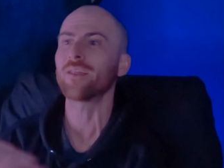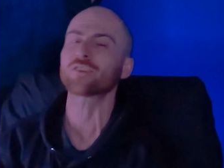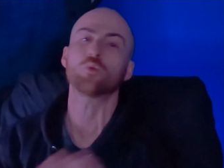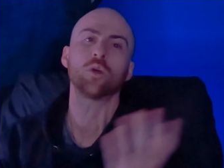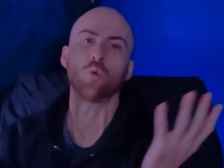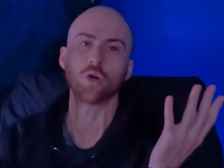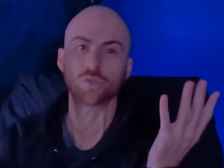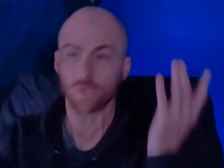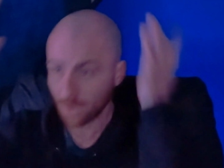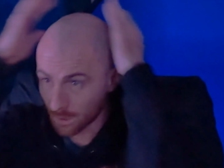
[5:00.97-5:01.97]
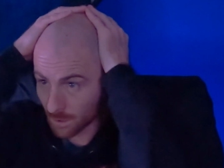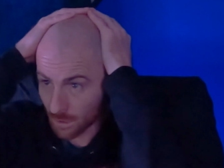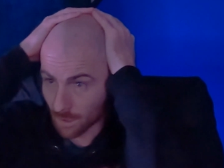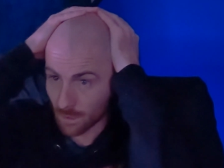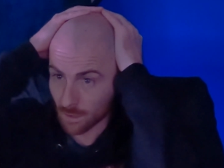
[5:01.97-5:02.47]
That's what it was.
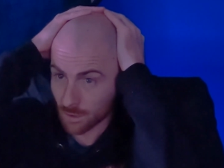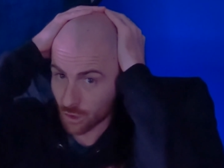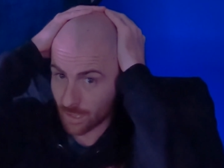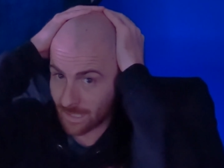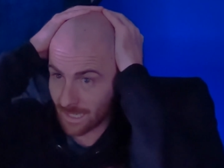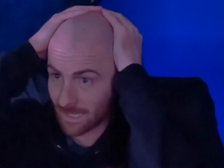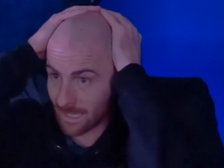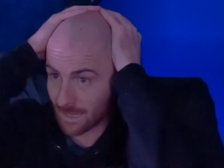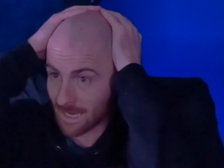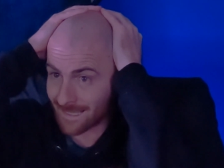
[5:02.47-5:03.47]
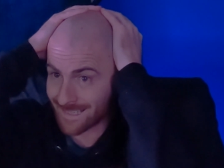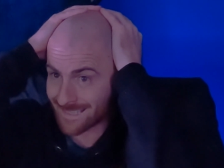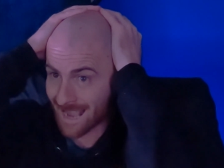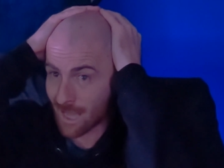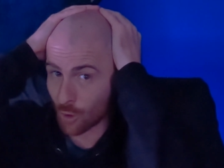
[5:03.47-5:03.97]
She didn't, they
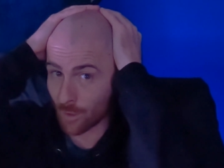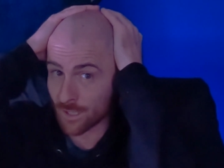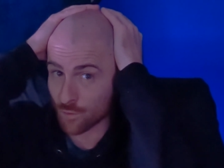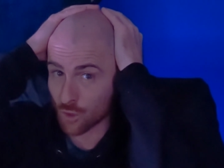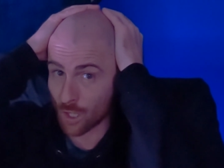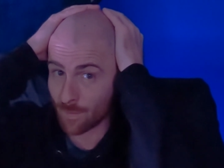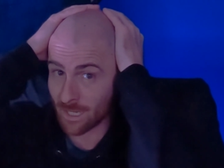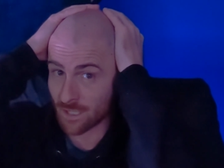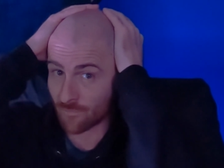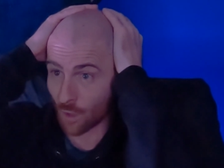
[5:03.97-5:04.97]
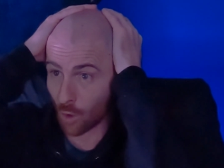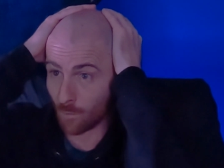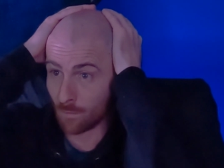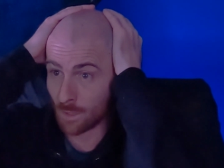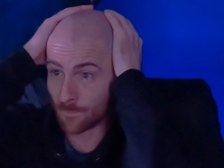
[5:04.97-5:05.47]
didn't tell her this was going to be this
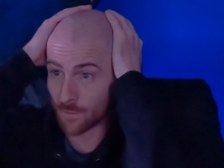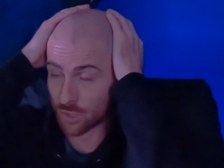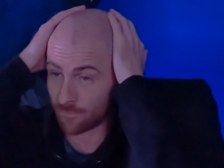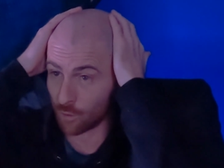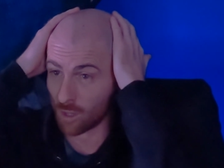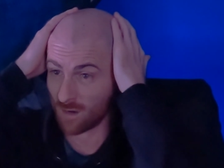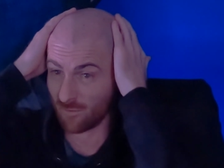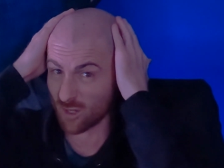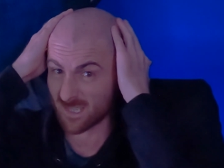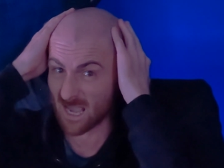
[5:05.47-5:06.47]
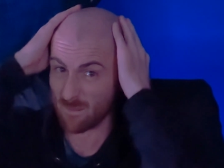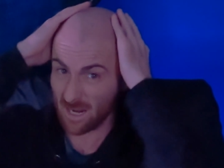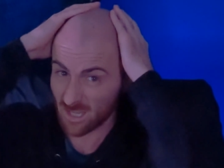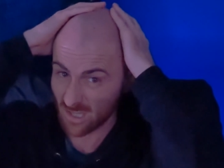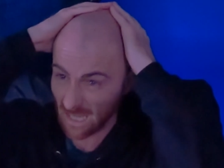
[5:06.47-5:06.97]
film. She thought, oh, first 10
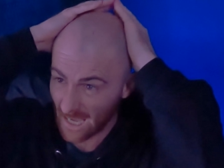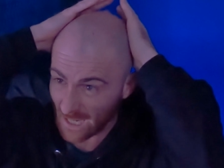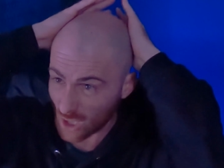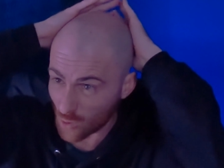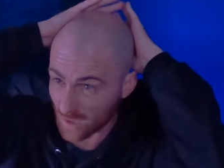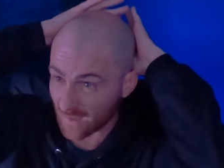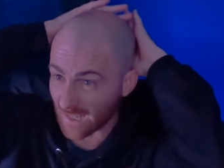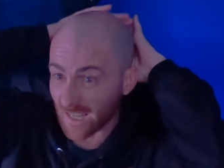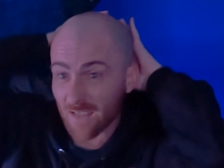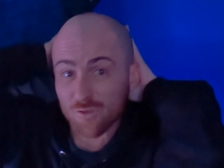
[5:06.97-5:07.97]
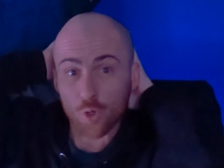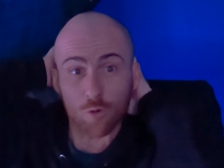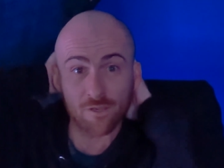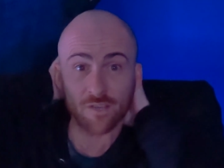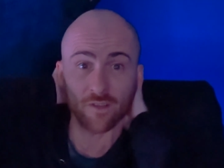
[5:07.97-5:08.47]
minutes, and then it goes into like a love
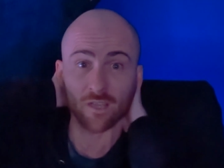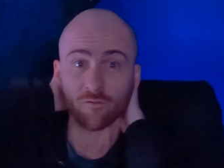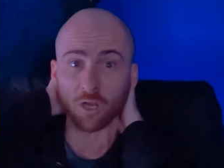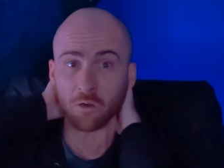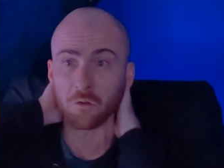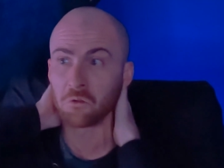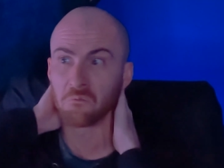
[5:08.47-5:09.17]
story, something different.